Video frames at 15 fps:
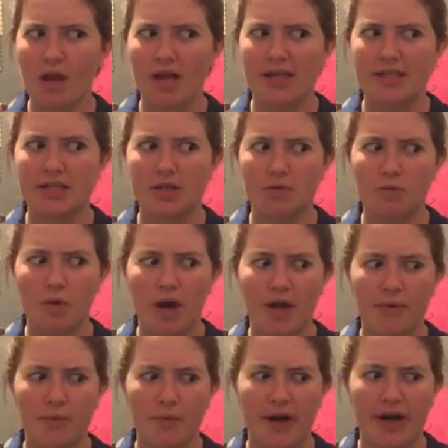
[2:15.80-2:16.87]
is the
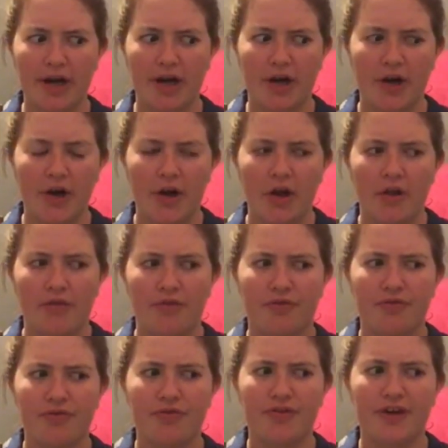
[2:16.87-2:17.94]
one where
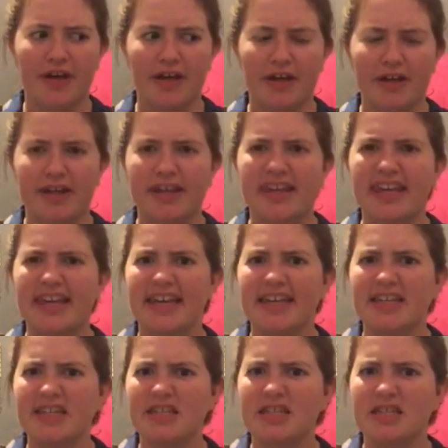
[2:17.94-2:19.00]
the
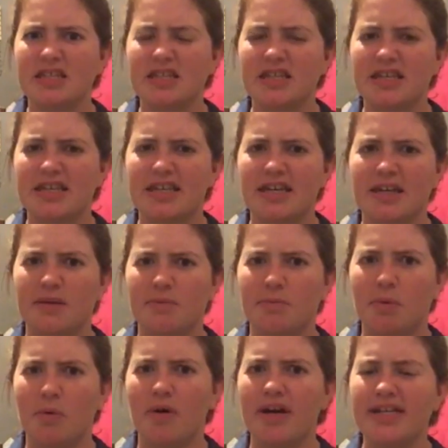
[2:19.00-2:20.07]
kids get
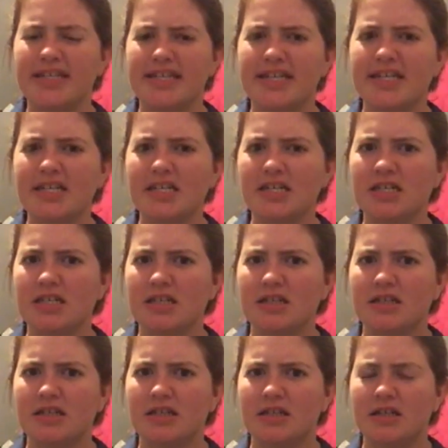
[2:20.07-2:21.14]
poisoned
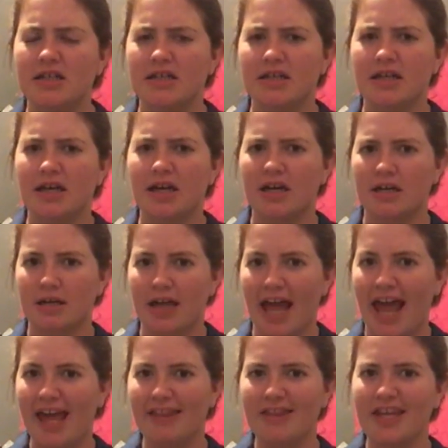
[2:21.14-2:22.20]

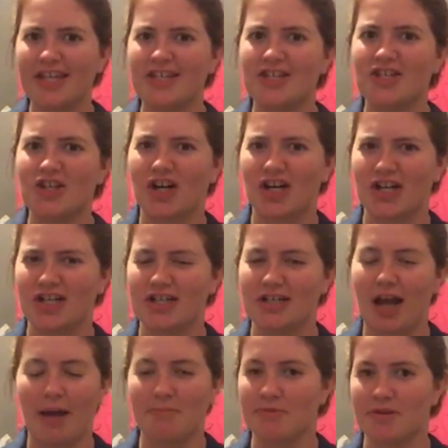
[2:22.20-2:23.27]
and they start...
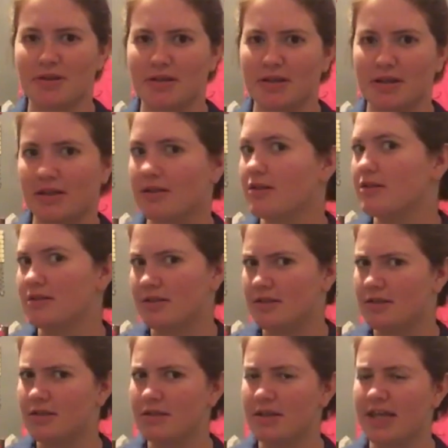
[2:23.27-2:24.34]

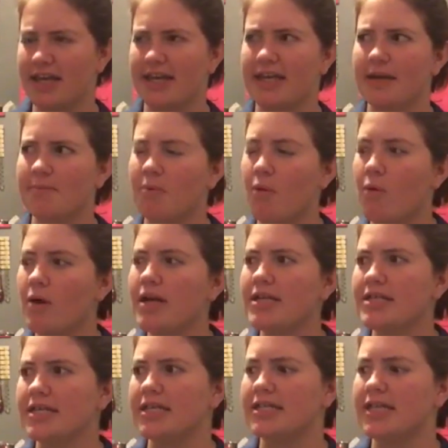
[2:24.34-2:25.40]
they get
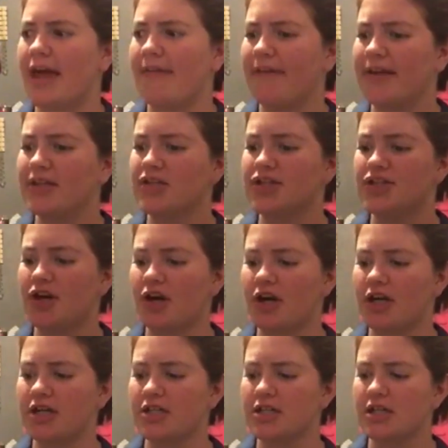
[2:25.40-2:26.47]
poisoned and they
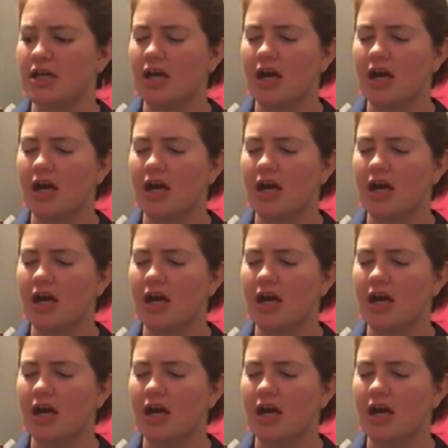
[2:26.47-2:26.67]
start